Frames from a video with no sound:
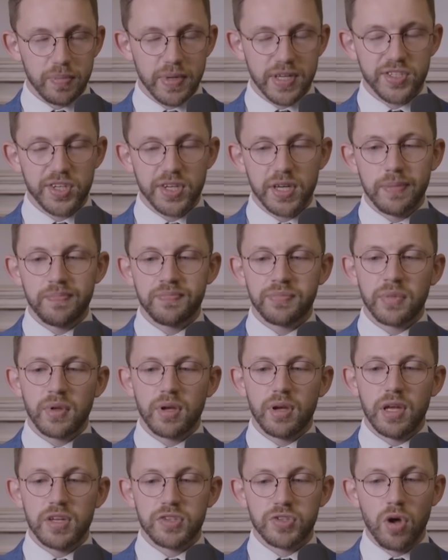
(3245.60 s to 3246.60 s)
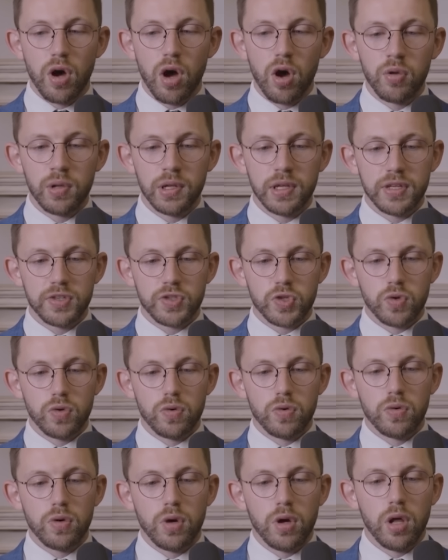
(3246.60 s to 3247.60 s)
the committee, is not only
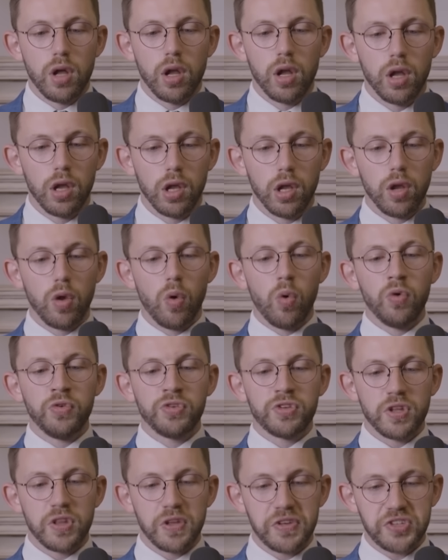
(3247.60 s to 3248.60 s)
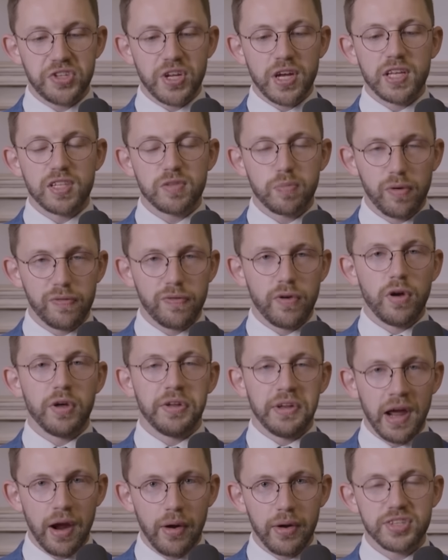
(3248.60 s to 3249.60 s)
to launder the state's
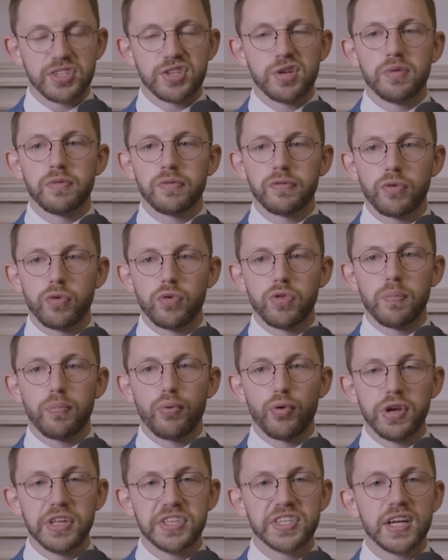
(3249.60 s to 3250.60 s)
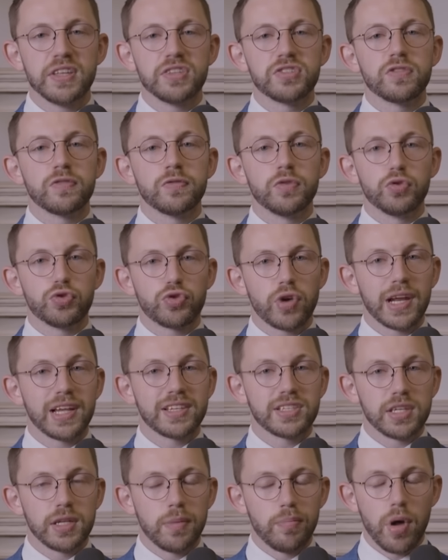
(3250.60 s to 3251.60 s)
preferred narrative through the pretense of
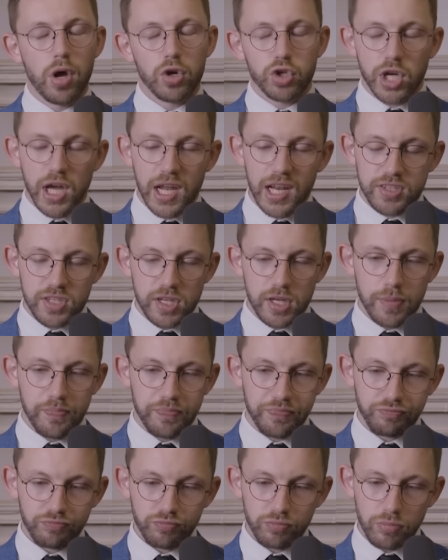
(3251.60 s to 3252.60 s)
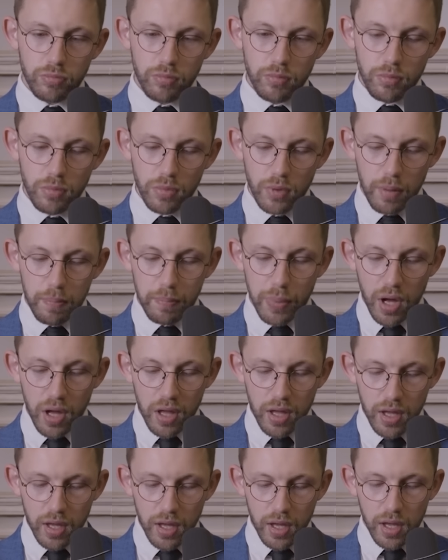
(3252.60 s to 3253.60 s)
neutrality and impartiality,
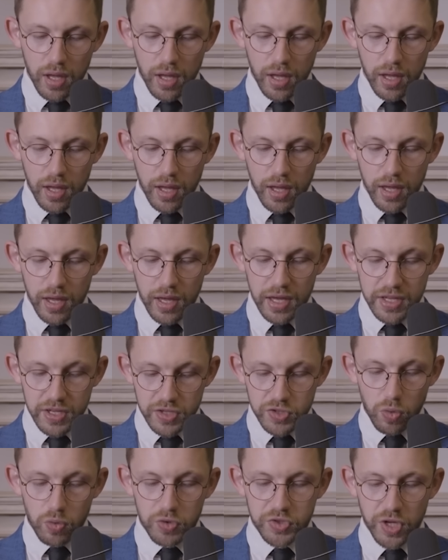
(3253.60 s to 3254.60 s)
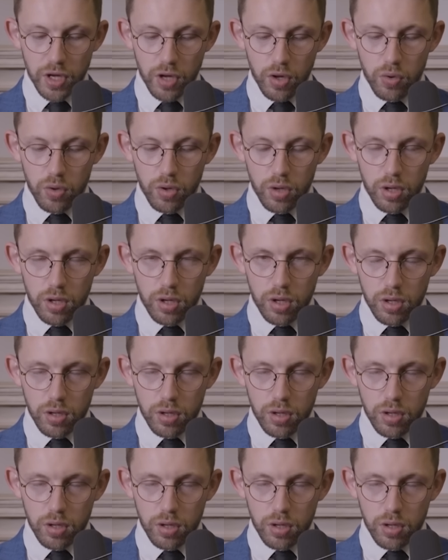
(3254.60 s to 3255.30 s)
but it is also